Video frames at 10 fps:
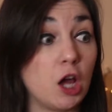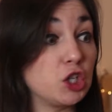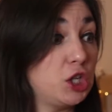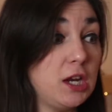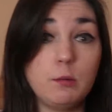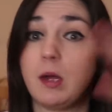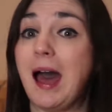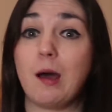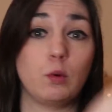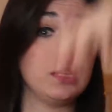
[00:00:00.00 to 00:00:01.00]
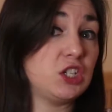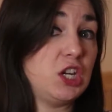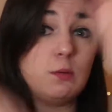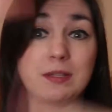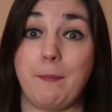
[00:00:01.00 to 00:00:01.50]
on. She
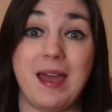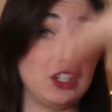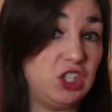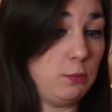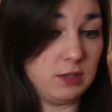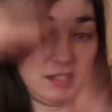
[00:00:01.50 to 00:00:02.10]
was a mess.